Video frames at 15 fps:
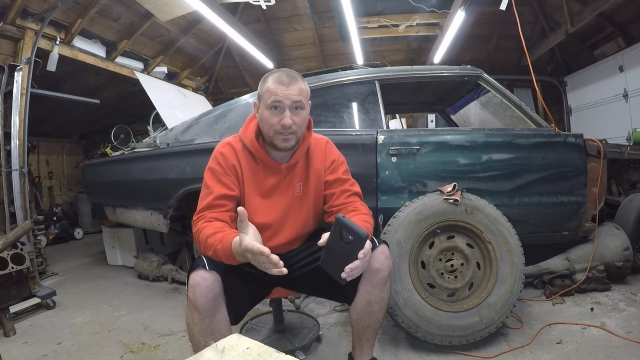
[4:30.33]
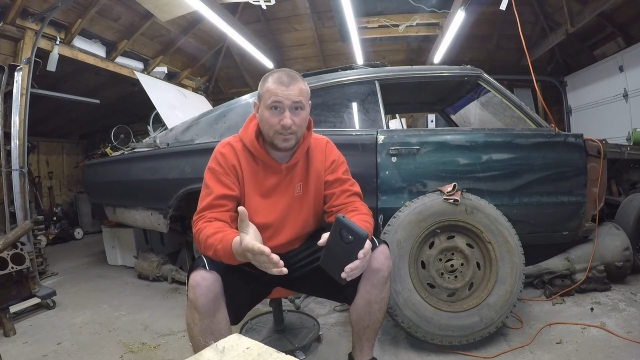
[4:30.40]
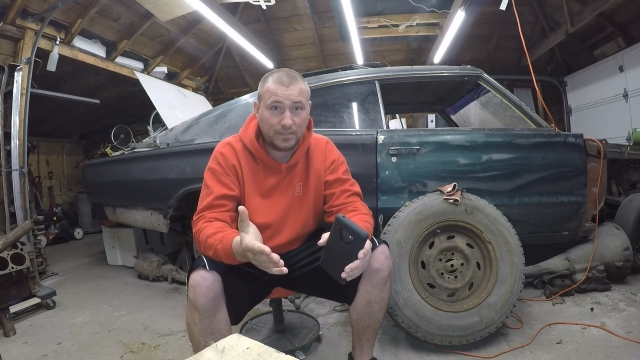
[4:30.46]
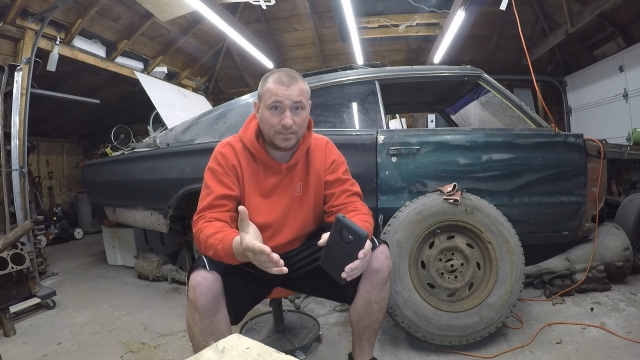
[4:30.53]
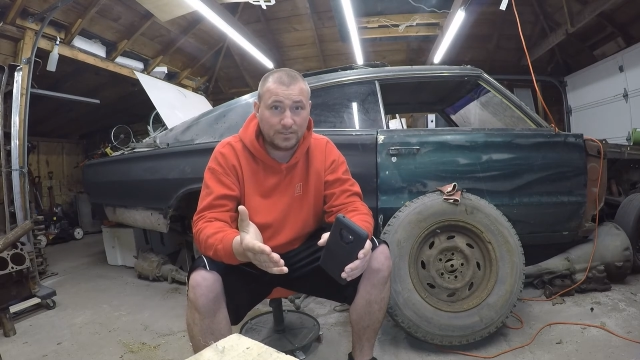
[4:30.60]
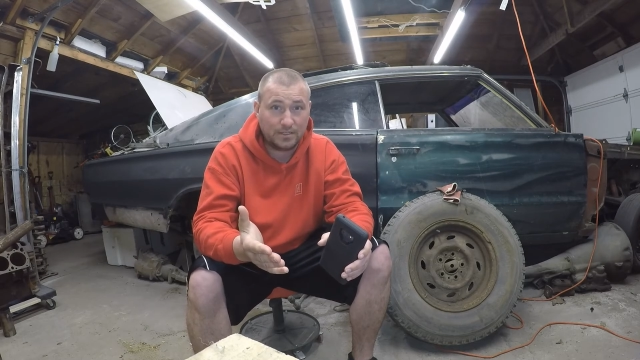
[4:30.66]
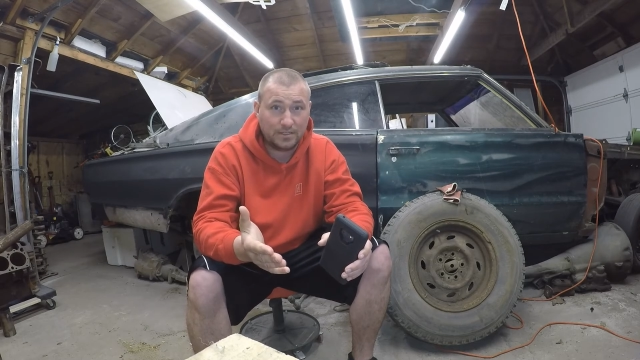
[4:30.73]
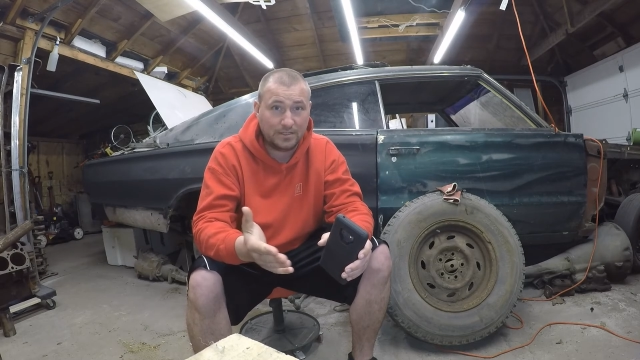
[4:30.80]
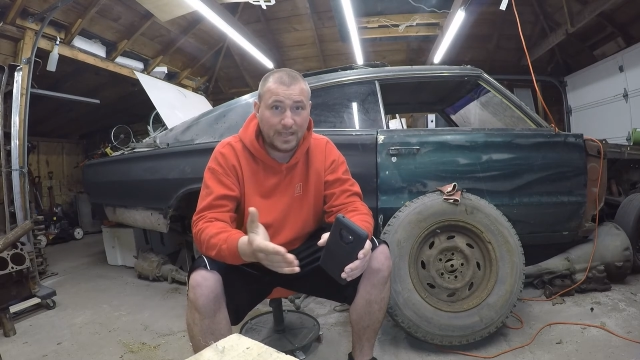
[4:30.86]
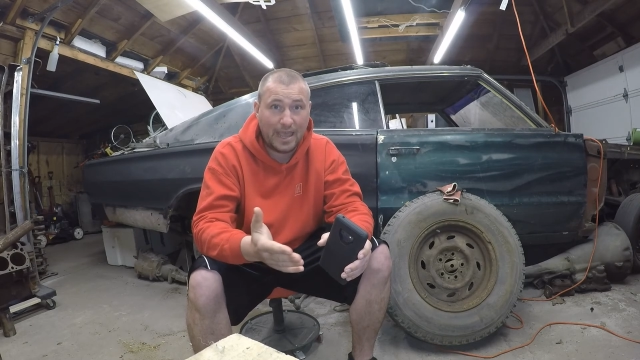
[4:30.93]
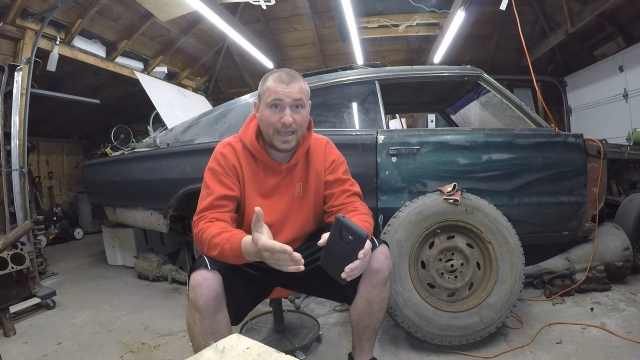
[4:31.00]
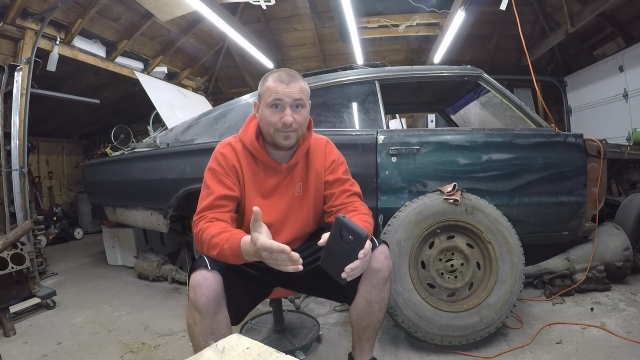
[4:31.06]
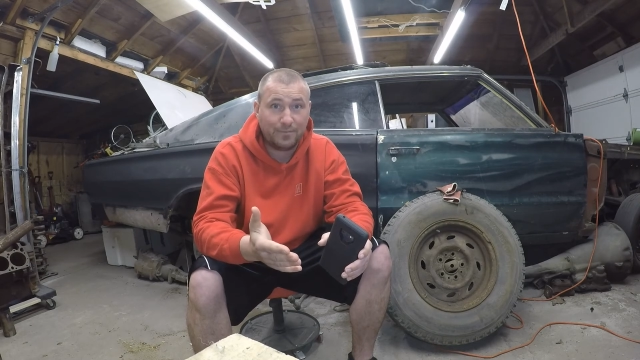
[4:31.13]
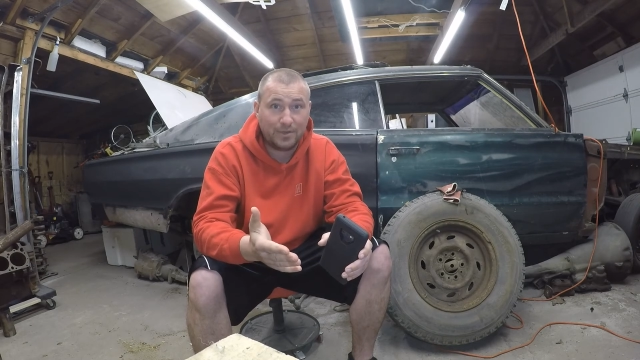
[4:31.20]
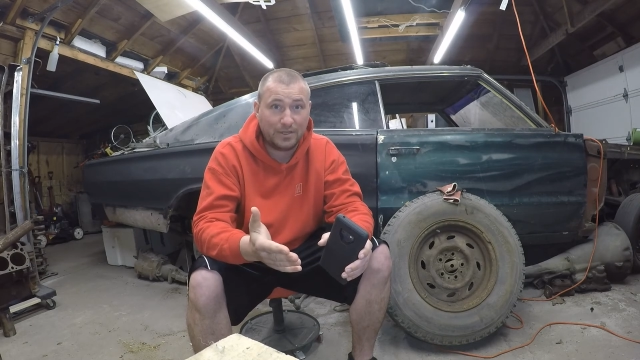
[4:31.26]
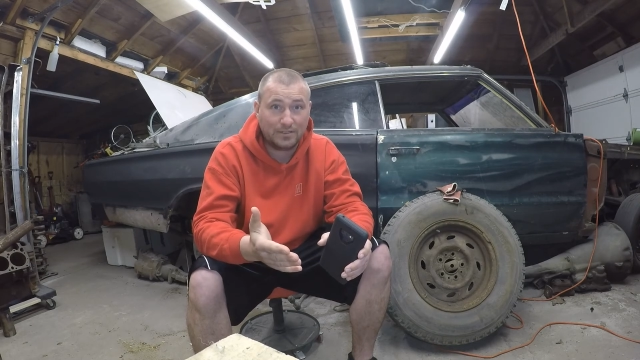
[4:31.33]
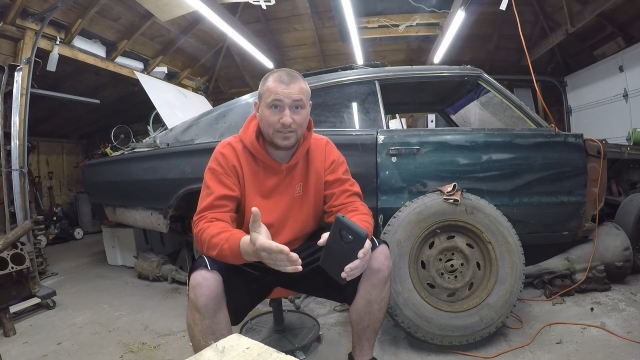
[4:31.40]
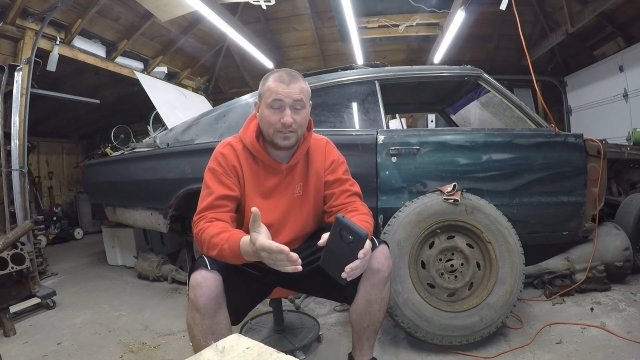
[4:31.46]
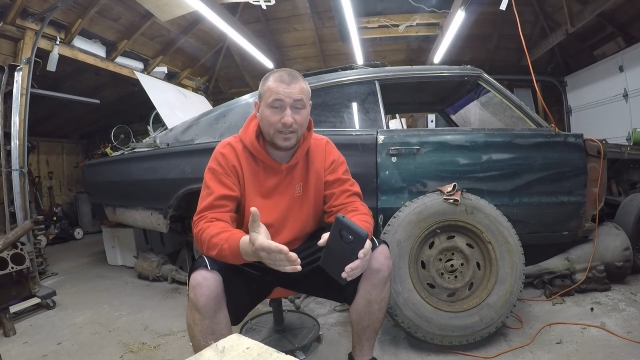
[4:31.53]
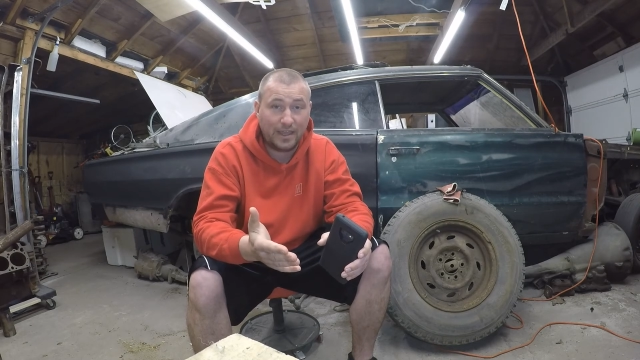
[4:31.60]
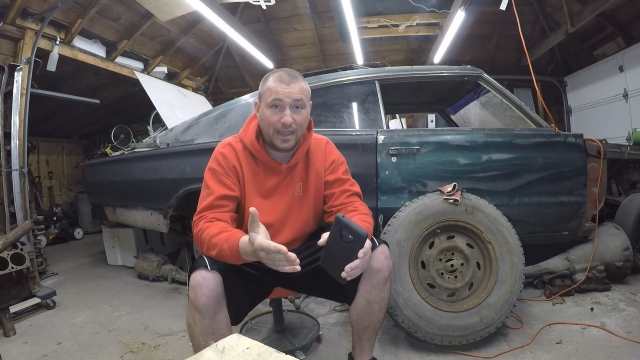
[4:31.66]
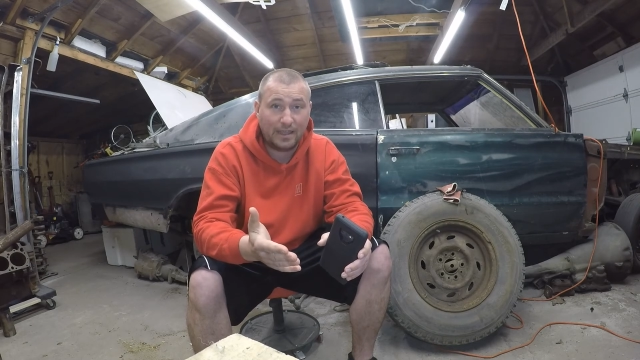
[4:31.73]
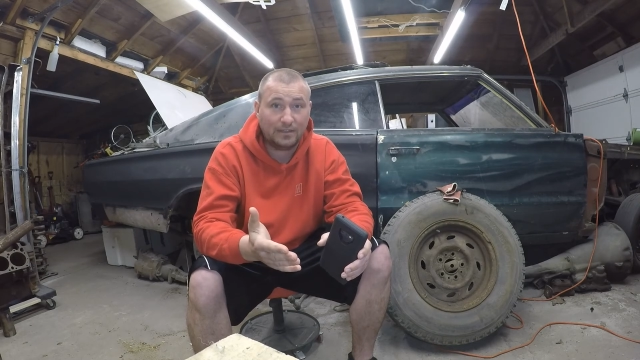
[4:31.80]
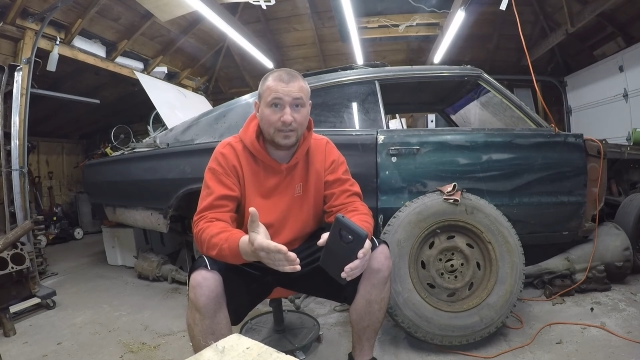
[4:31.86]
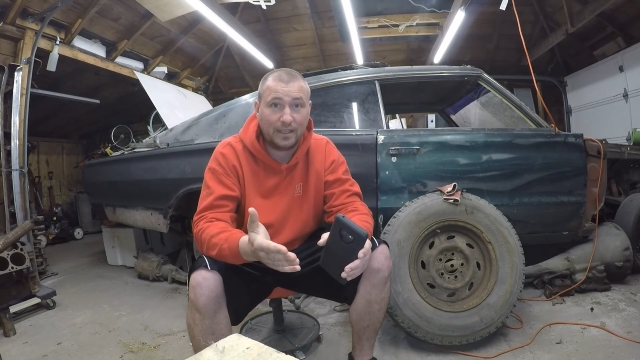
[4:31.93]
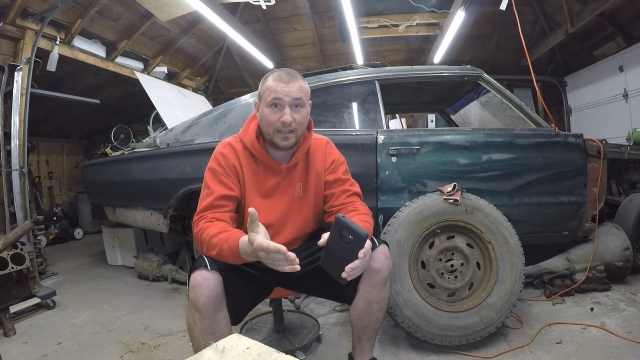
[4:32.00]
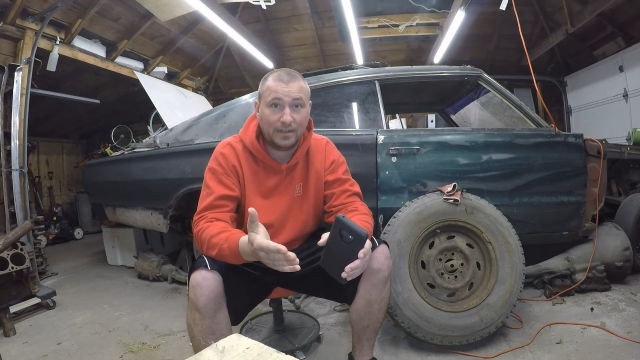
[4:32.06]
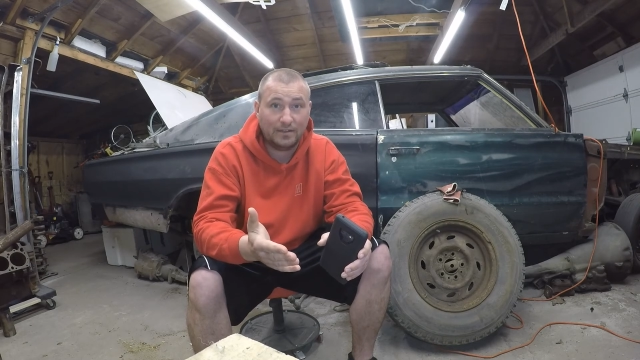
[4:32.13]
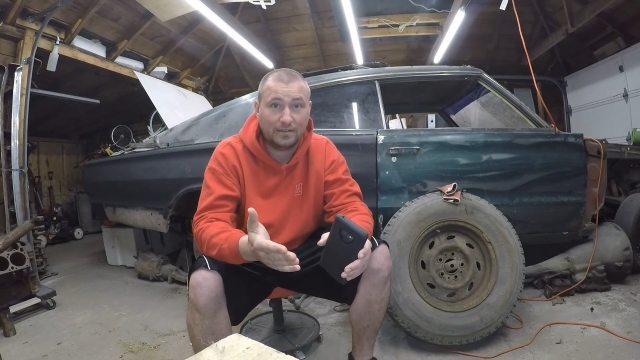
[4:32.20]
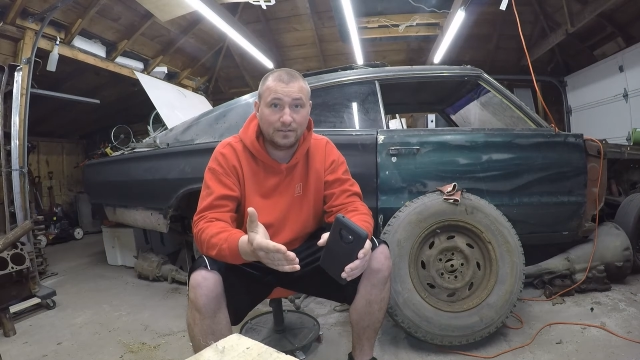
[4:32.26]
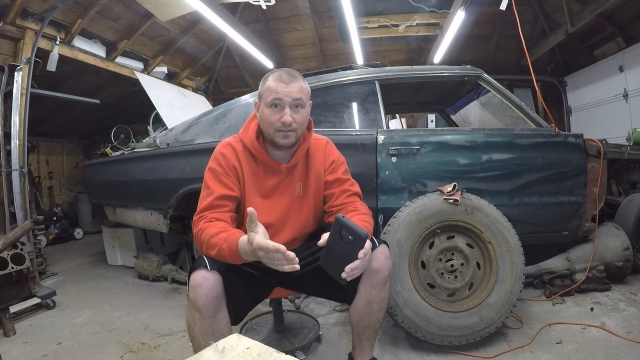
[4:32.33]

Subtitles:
is happening to the headlight